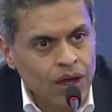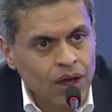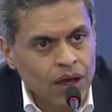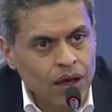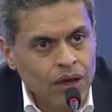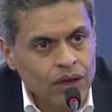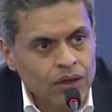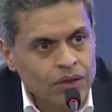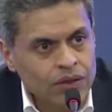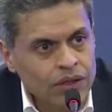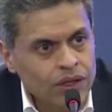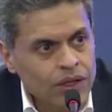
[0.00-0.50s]

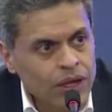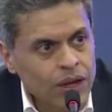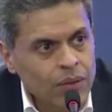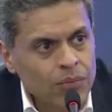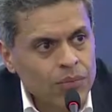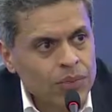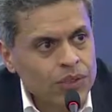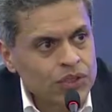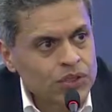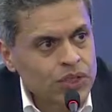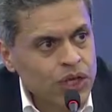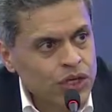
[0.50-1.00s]
uh, the
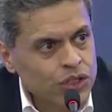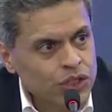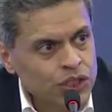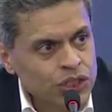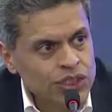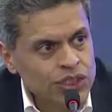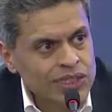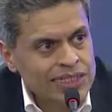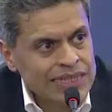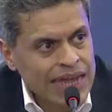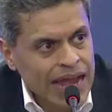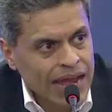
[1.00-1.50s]
numbers are
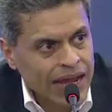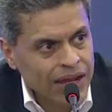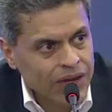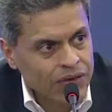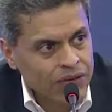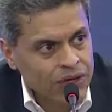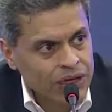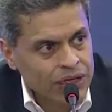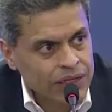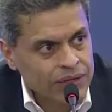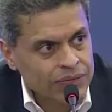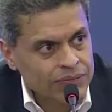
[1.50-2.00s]

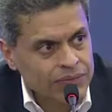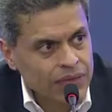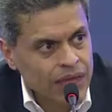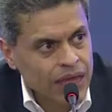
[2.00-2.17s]
staggering.